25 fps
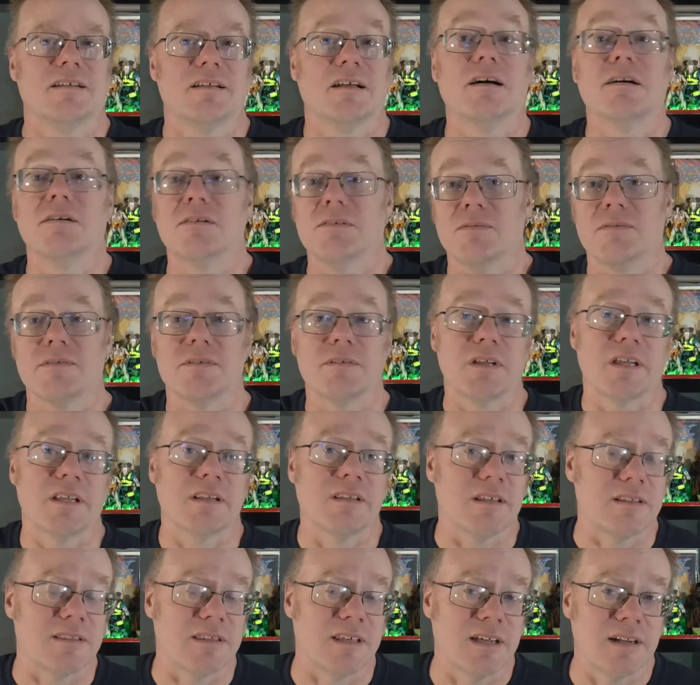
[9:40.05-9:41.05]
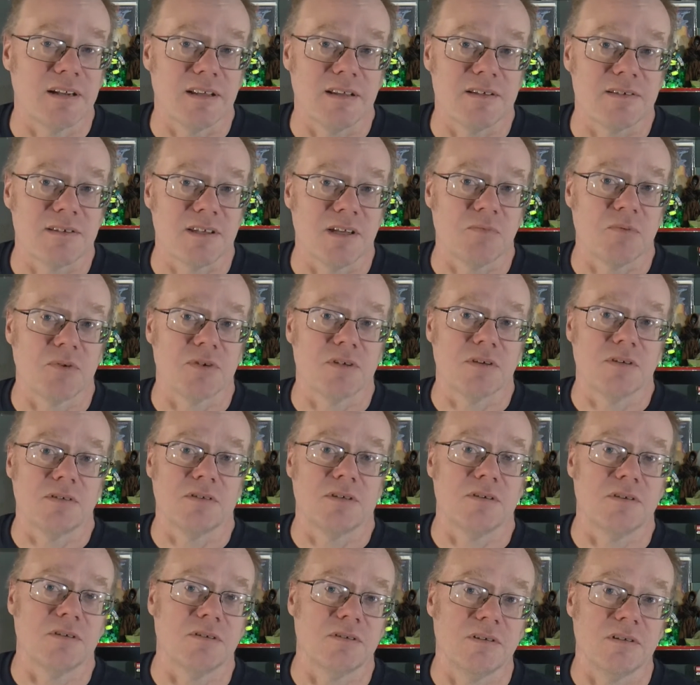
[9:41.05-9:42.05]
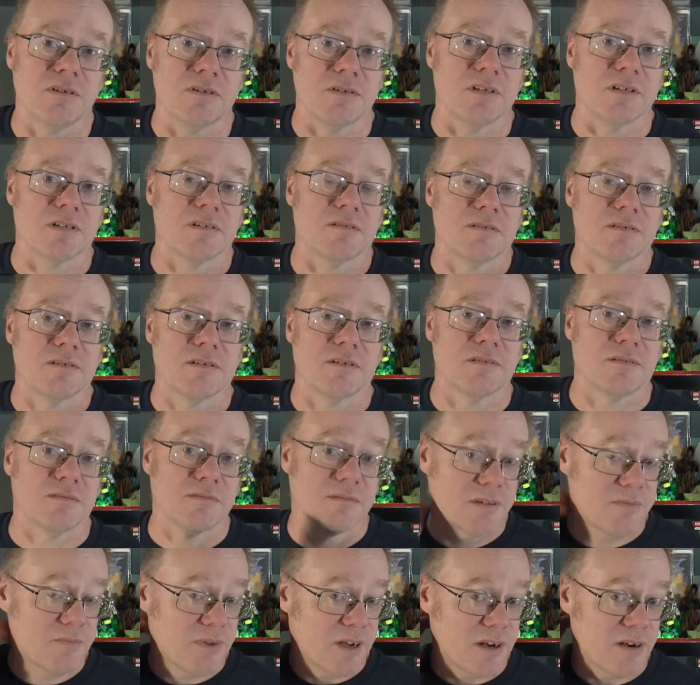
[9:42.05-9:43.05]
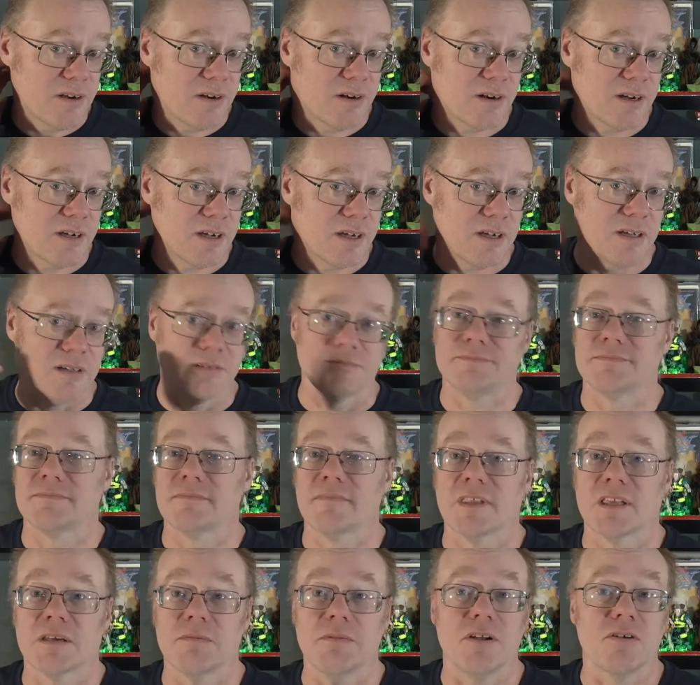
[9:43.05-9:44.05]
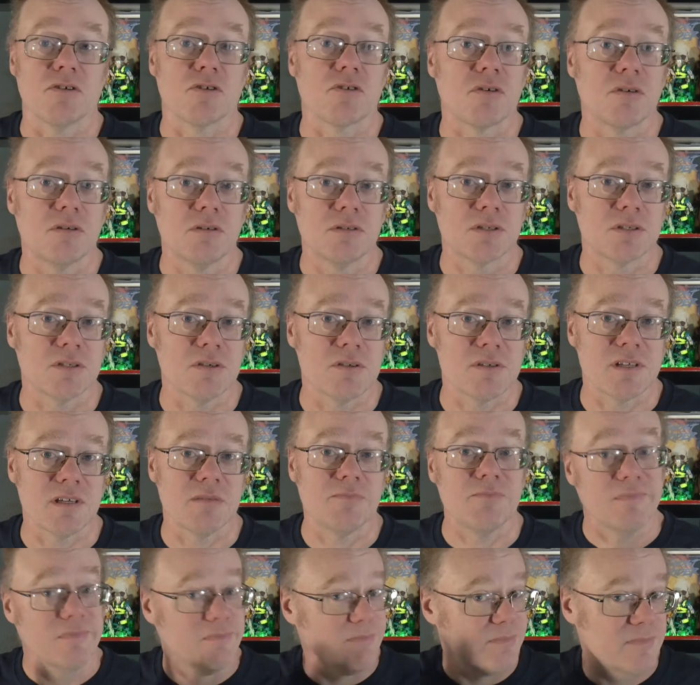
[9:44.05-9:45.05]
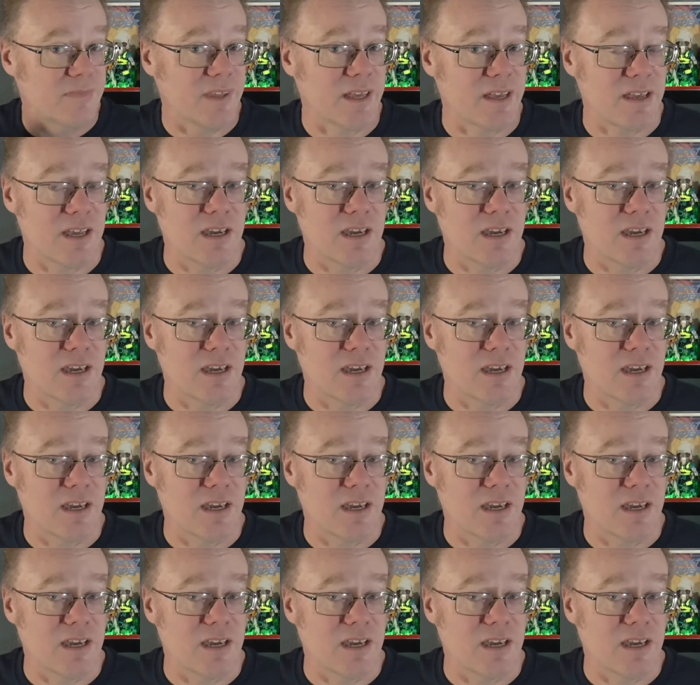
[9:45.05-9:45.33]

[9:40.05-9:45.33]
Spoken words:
Oh, and at the end of this episode, too, you know, the Commander Kroll shows up, like